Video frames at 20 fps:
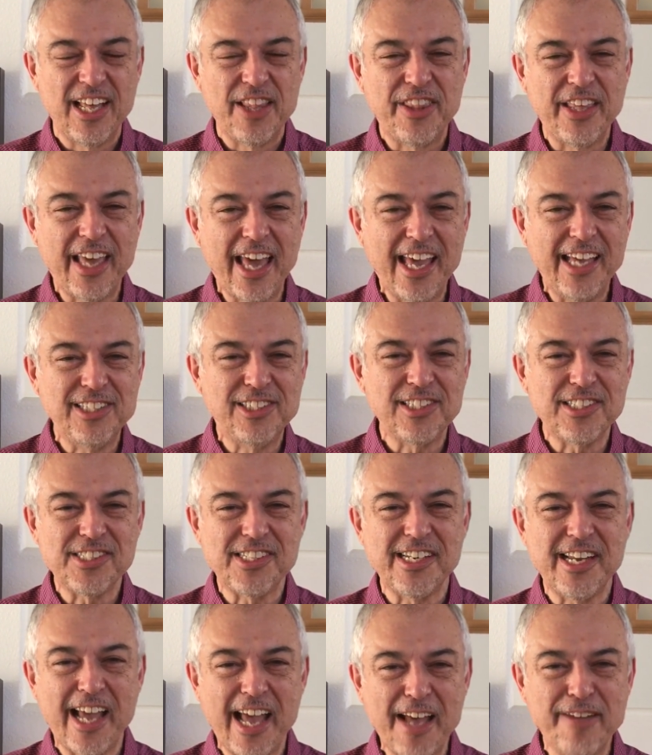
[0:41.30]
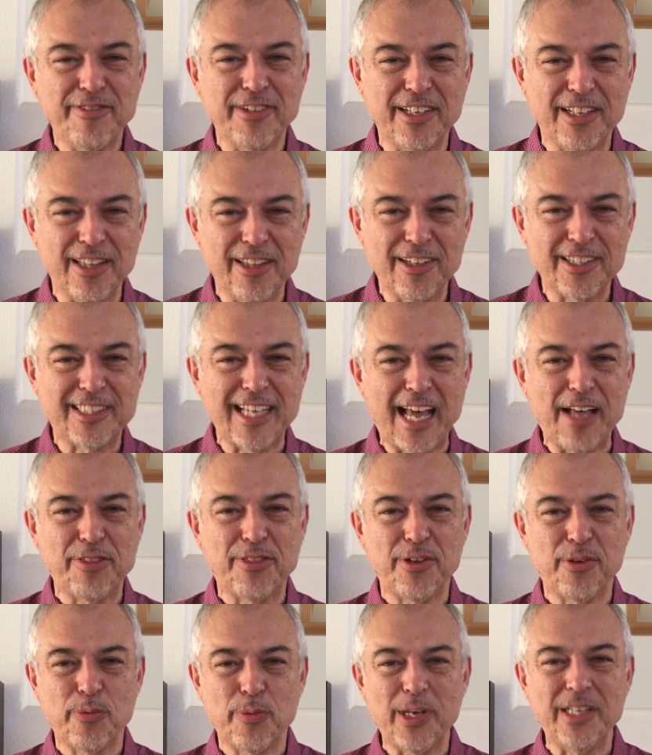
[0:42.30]
The angels in heaven looked
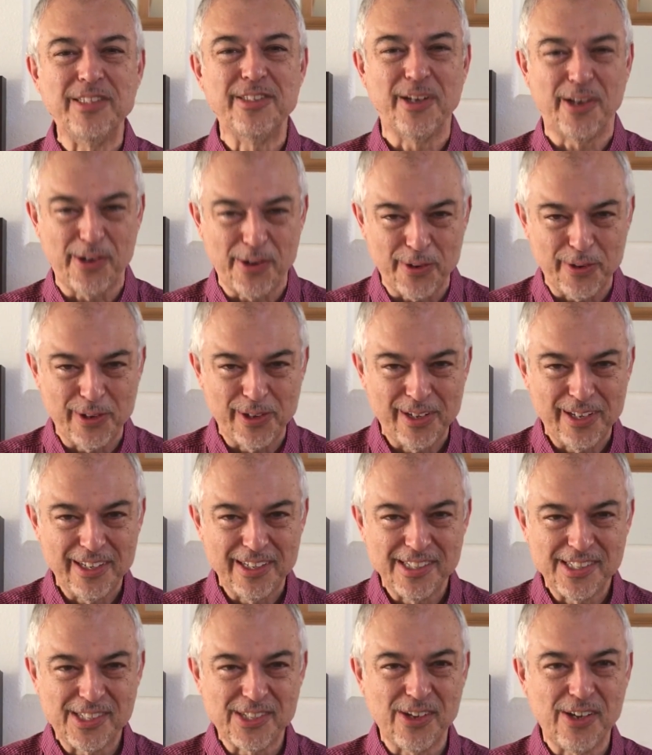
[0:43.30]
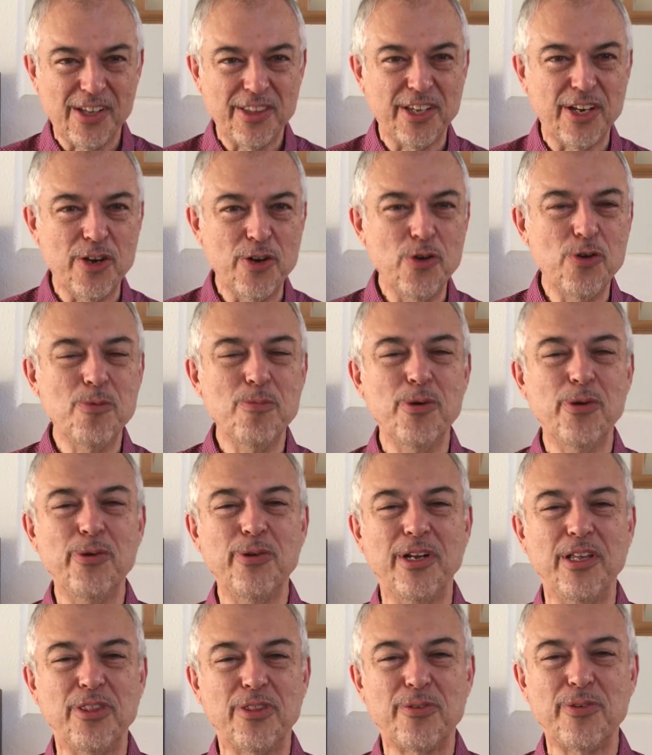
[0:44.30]
out their window, saw the new
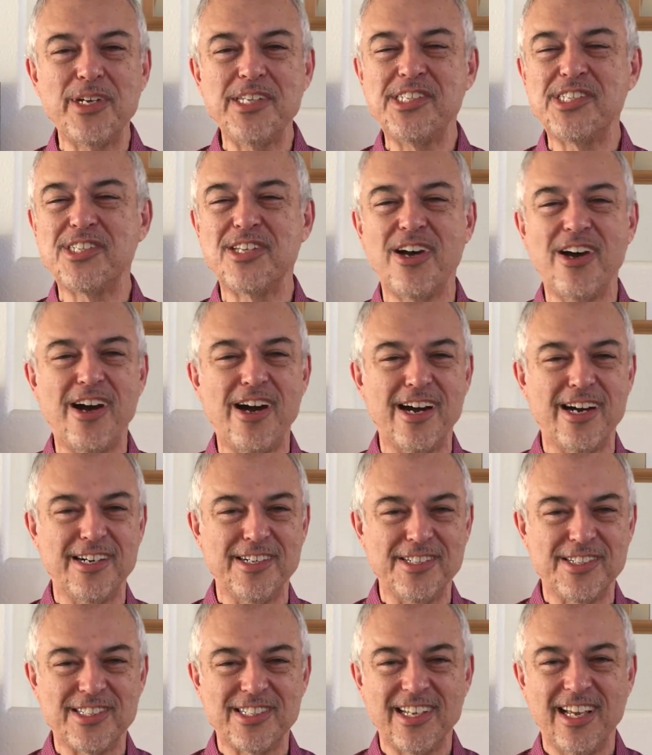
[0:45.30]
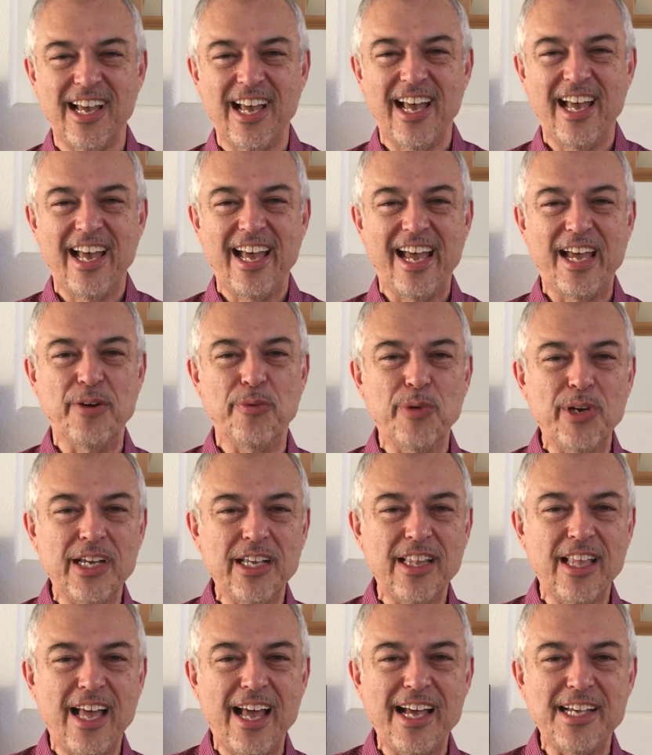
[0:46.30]
moon and three stars, and
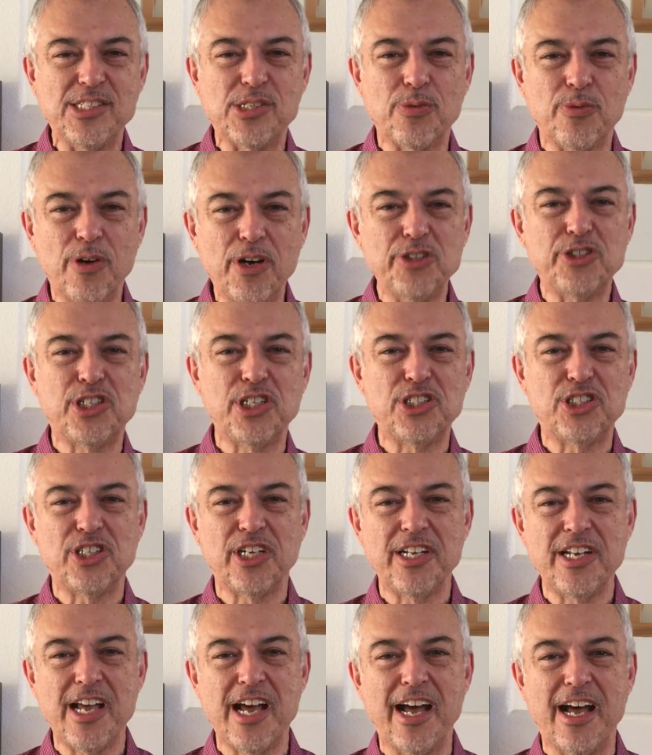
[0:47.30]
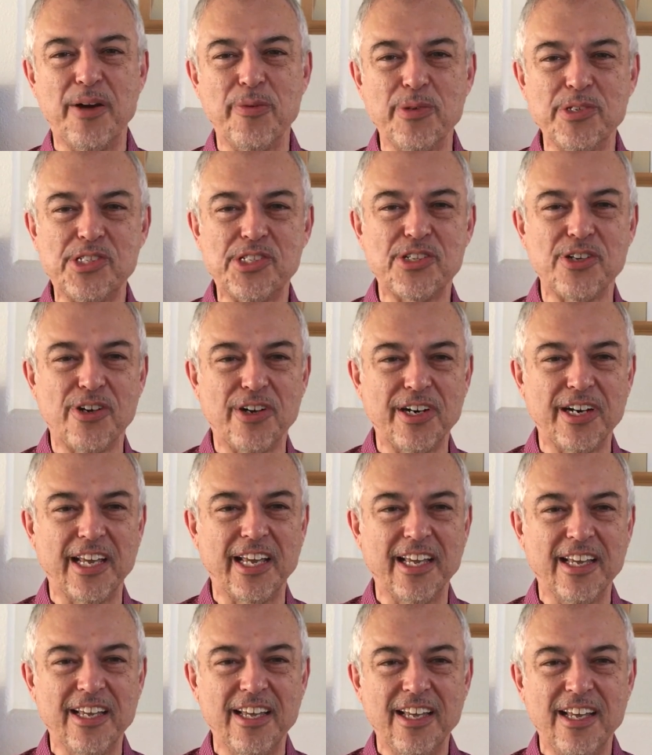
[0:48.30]
realized Rosh Hashanah was
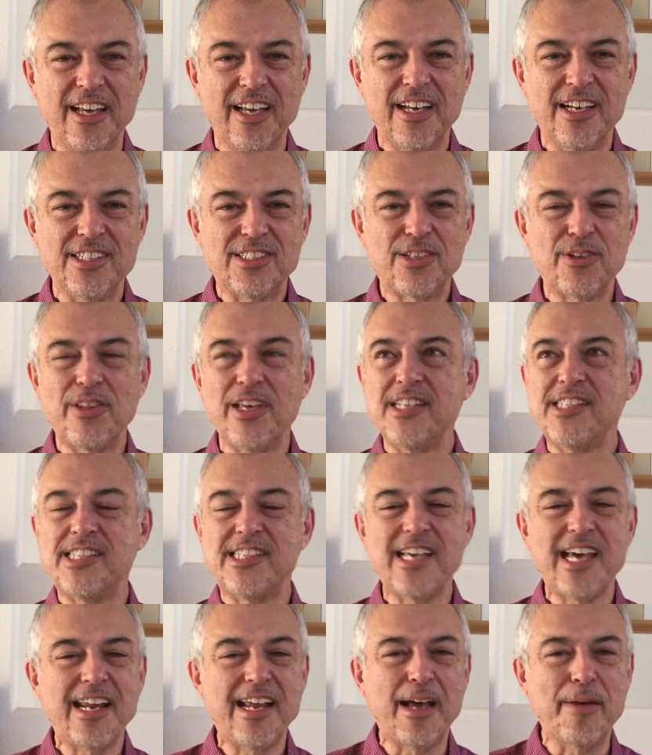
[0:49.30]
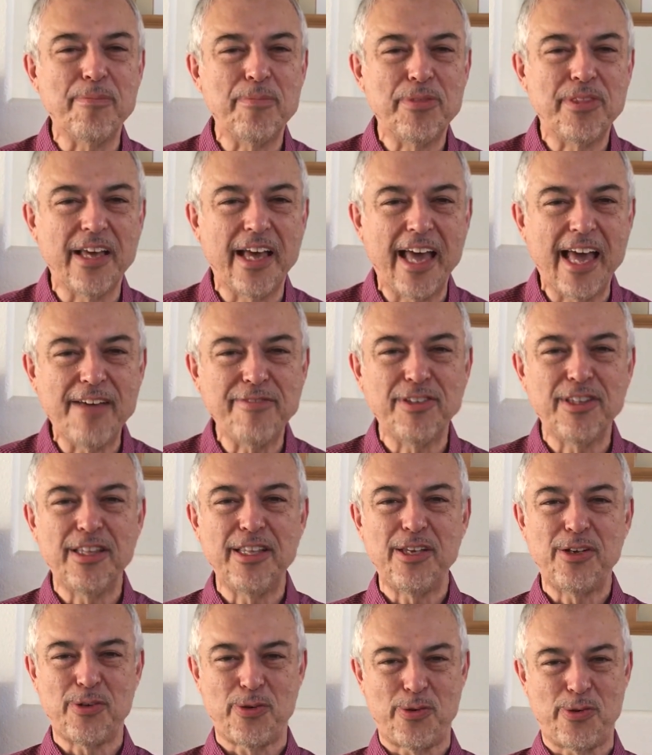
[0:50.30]
starting. So they set up the
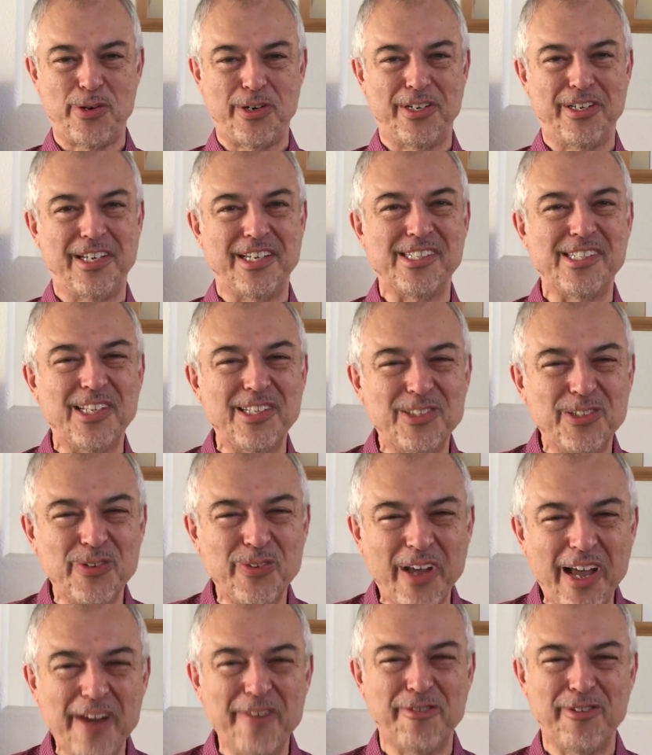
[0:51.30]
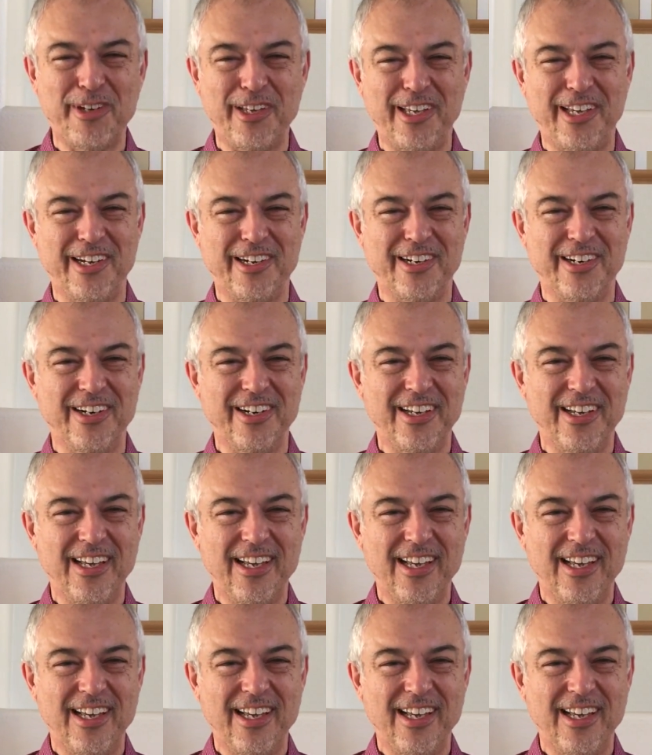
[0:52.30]
heavenly court as they do every year.